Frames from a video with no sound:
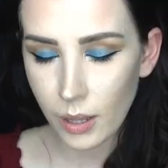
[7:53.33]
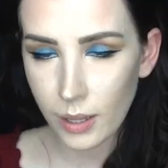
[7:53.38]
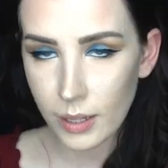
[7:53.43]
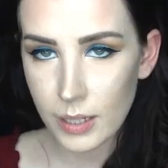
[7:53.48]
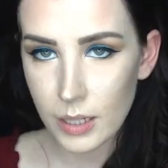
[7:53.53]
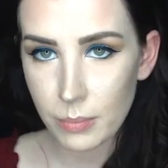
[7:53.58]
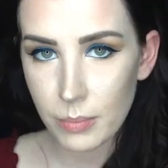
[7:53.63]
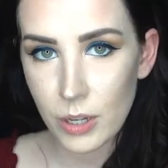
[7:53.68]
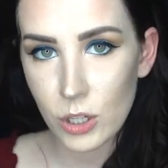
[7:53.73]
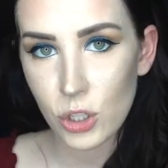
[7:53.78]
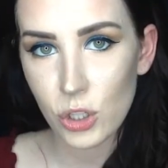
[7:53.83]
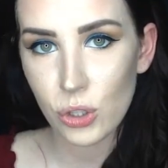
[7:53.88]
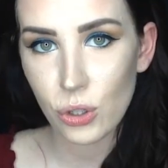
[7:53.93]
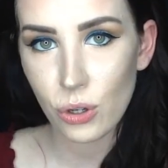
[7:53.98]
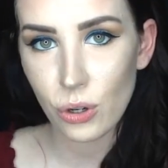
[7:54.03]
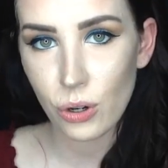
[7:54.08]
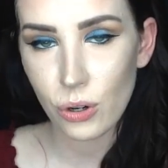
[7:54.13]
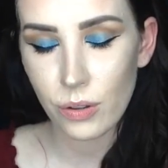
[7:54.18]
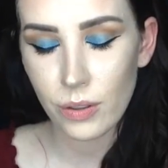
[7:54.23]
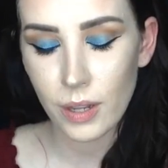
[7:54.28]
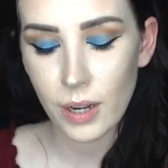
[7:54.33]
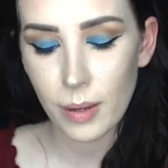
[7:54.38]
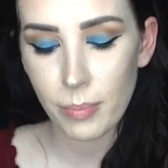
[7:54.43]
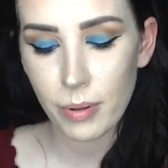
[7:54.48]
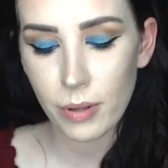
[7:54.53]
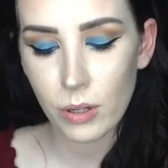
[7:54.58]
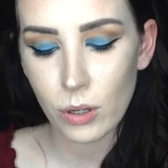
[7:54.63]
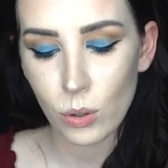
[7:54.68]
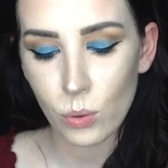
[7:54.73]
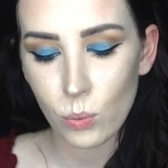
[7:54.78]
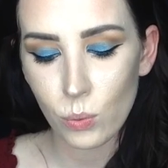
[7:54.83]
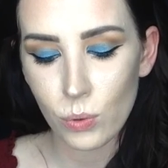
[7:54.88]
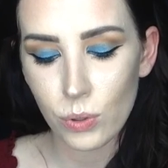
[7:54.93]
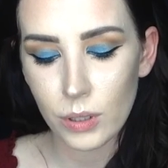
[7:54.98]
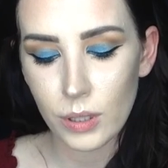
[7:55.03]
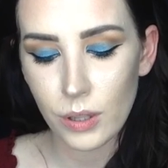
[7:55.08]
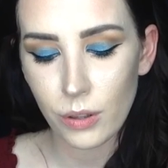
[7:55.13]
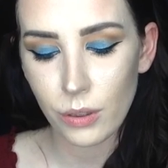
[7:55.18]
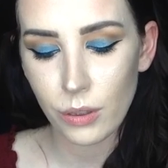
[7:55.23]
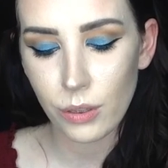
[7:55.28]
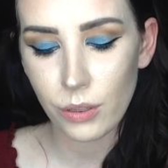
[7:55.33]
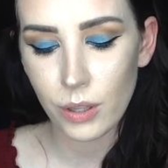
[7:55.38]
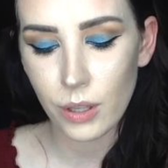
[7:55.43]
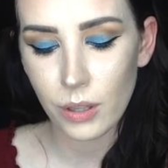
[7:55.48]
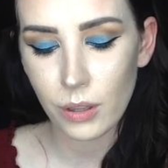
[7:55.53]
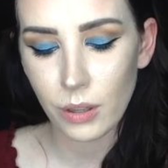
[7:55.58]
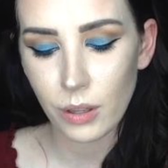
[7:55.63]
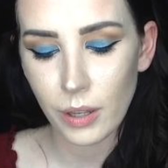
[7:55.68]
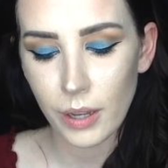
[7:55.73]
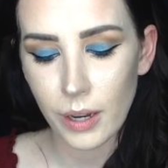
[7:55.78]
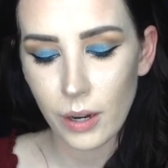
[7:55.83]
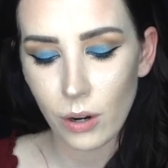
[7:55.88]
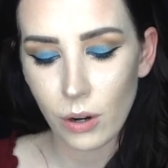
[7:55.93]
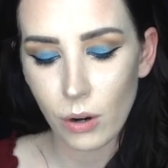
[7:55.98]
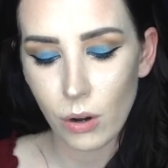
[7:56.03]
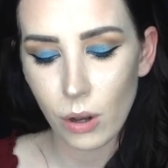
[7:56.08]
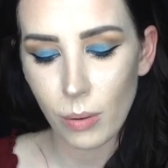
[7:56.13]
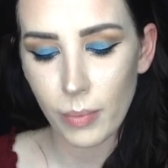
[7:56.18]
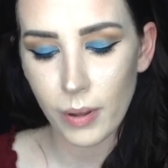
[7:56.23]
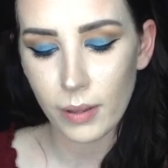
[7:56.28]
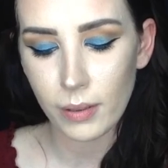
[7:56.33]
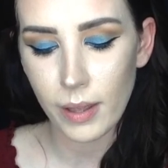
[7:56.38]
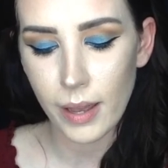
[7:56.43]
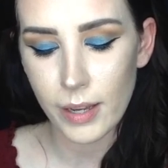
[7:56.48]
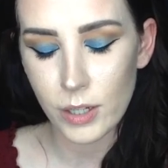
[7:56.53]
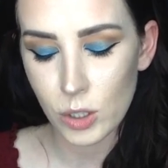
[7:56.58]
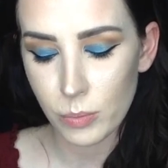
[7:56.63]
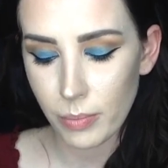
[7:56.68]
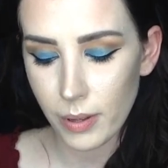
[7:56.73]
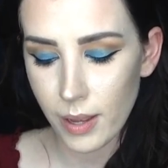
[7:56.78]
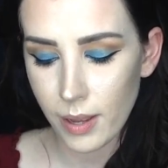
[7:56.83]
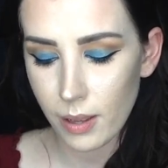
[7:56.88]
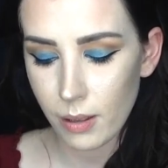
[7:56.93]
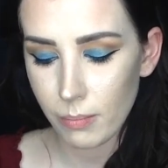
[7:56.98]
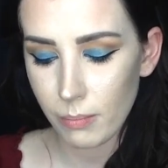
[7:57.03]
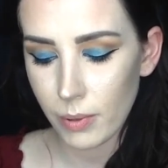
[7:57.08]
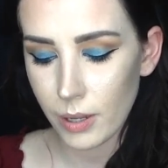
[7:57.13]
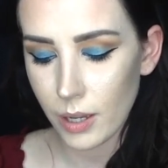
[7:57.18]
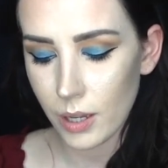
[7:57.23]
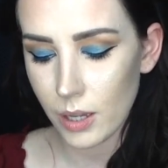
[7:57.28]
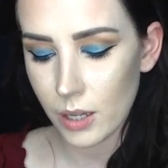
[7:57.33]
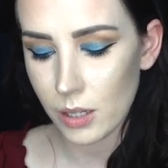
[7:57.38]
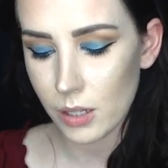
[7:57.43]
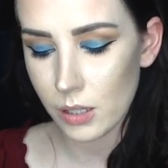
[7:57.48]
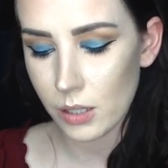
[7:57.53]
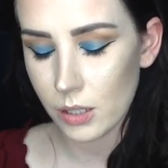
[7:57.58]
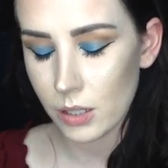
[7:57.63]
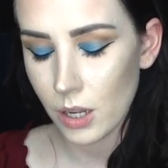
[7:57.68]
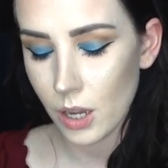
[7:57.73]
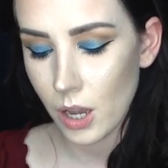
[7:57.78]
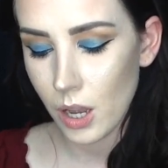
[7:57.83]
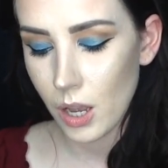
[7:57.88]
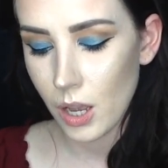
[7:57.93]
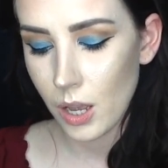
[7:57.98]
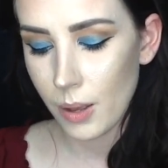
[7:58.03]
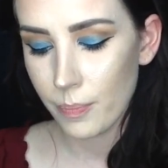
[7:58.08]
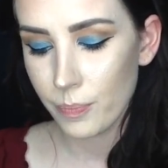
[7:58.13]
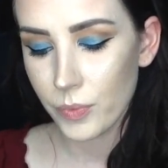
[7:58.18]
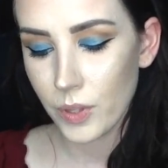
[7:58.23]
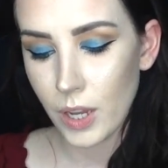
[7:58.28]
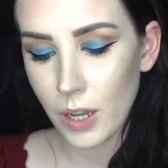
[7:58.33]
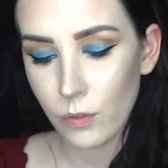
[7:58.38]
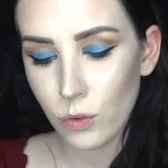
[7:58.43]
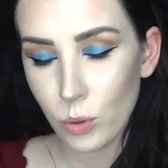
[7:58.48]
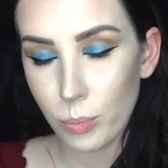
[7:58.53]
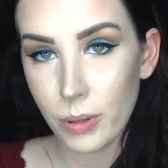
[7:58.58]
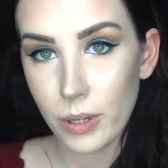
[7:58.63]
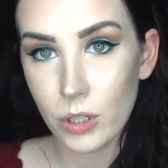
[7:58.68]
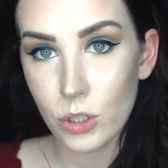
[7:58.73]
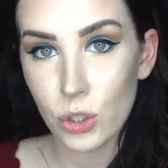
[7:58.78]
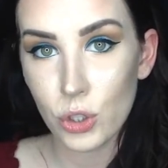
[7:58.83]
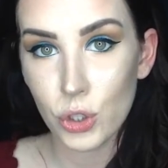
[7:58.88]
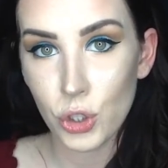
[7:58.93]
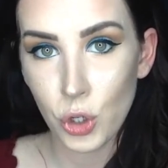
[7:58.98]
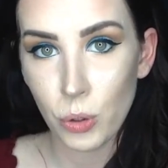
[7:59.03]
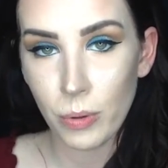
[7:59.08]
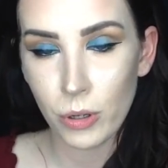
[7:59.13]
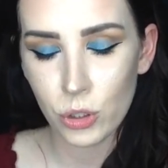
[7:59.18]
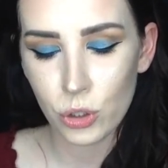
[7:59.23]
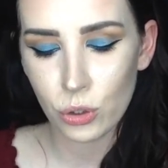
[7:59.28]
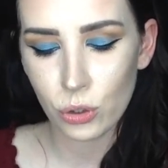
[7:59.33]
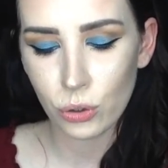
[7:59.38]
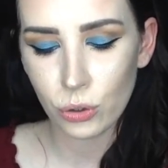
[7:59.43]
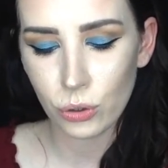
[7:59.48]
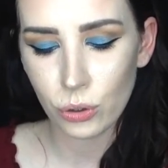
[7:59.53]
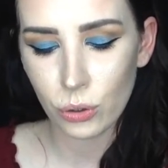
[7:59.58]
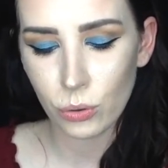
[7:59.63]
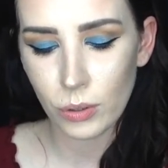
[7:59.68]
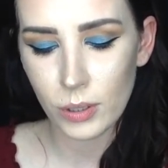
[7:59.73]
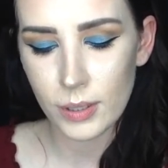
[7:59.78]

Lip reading: I like to make sure that I put a really thin layer on my lash band because if you put too much glue,